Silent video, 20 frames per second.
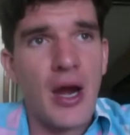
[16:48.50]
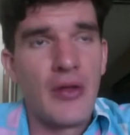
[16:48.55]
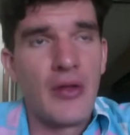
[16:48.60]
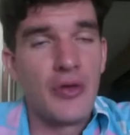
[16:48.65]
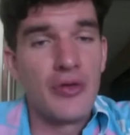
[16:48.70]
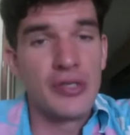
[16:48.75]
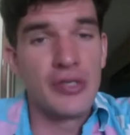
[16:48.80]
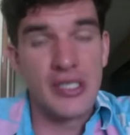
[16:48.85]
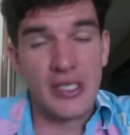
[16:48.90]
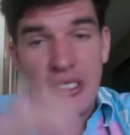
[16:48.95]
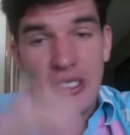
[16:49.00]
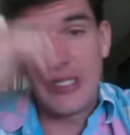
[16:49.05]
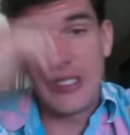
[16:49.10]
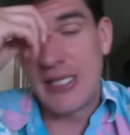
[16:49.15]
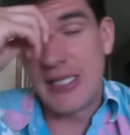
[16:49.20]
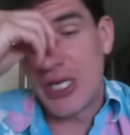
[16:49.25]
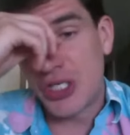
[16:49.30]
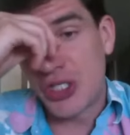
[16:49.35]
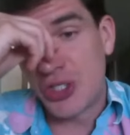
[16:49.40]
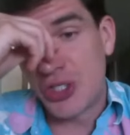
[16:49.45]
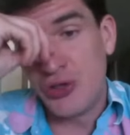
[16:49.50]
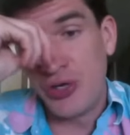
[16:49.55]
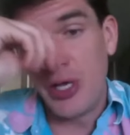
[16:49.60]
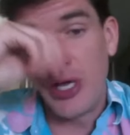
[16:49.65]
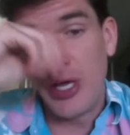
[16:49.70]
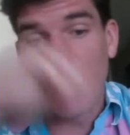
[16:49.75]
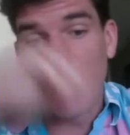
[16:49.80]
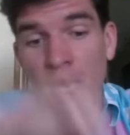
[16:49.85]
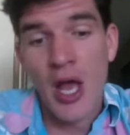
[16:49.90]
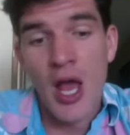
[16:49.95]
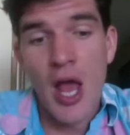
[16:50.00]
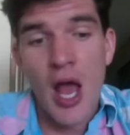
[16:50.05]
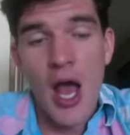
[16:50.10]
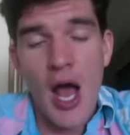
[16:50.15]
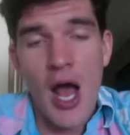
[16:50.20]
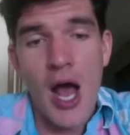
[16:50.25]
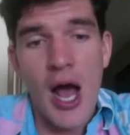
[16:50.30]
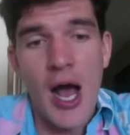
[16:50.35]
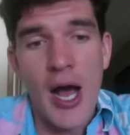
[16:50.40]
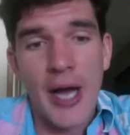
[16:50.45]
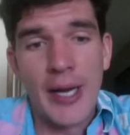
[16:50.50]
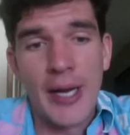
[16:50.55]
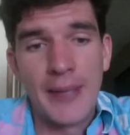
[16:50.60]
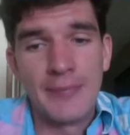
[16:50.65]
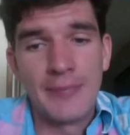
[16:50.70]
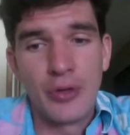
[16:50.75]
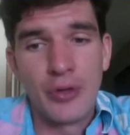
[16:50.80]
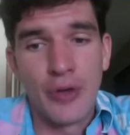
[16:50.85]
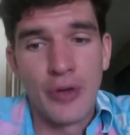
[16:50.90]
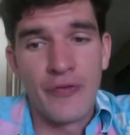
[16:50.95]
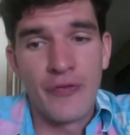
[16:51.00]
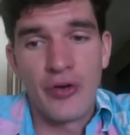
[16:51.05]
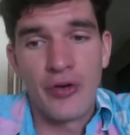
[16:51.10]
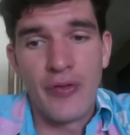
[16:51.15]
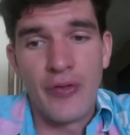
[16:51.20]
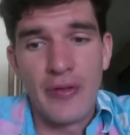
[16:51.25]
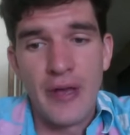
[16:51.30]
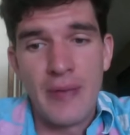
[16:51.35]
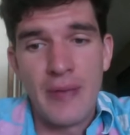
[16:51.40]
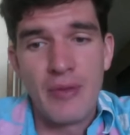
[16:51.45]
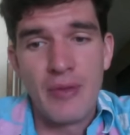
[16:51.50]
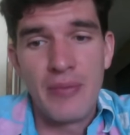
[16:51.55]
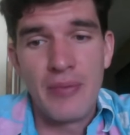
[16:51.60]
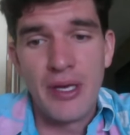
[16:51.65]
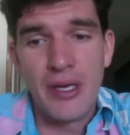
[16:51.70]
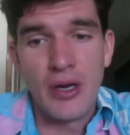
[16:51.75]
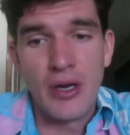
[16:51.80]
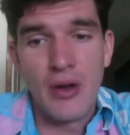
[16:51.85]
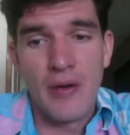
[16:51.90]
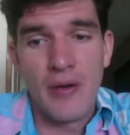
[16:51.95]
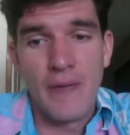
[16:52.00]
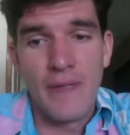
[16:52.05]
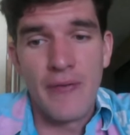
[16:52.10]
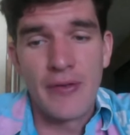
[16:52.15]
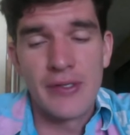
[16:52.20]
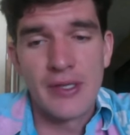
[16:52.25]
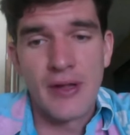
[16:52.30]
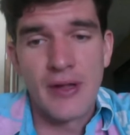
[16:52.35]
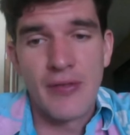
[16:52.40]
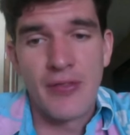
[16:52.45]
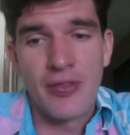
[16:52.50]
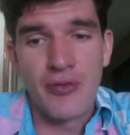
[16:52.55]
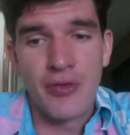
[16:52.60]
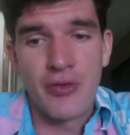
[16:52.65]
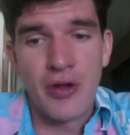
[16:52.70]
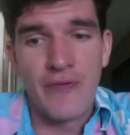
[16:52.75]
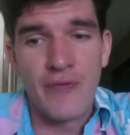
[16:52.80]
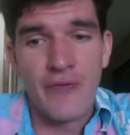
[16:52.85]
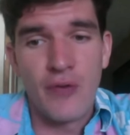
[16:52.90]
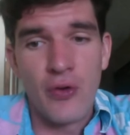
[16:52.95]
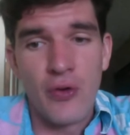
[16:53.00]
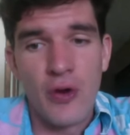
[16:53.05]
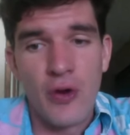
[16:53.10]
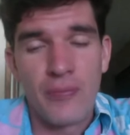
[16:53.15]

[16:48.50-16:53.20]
and UNC needs that shooting. Um, look for him to be, you know, a three, four-year